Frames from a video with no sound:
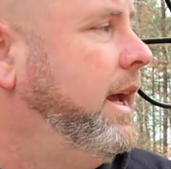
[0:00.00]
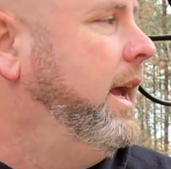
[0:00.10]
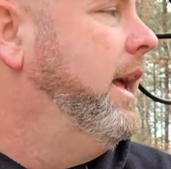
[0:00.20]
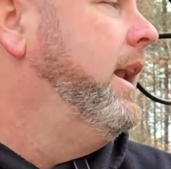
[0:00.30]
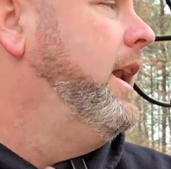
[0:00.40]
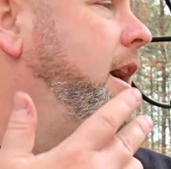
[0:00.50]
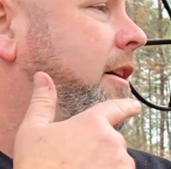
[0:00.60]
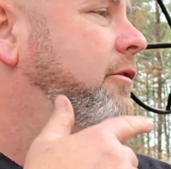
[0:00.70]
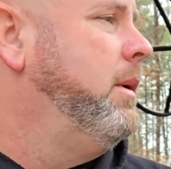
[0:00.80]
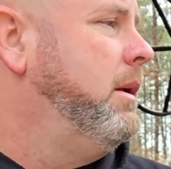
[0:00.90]
and
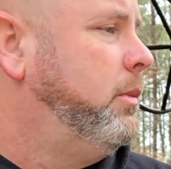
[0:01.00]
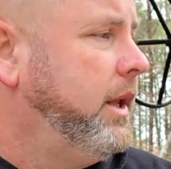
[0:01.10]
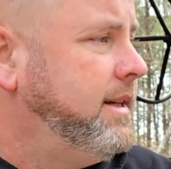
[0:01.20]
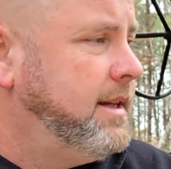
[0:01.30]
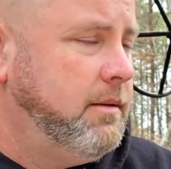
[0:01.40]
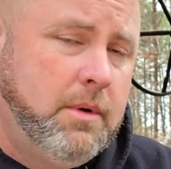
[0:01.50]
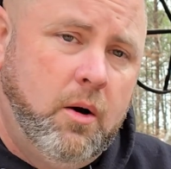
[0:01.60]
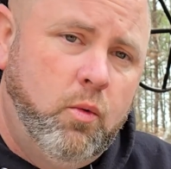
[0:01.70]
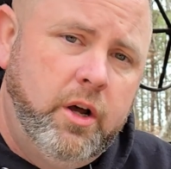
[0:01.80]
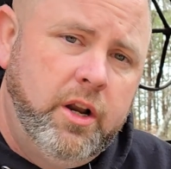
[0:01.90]
I've been placing
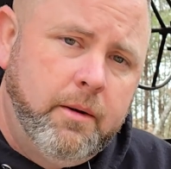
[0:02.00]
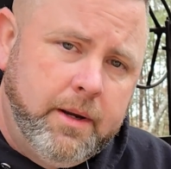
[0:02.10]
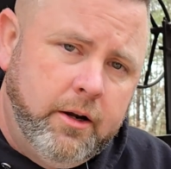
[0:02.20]
my wood up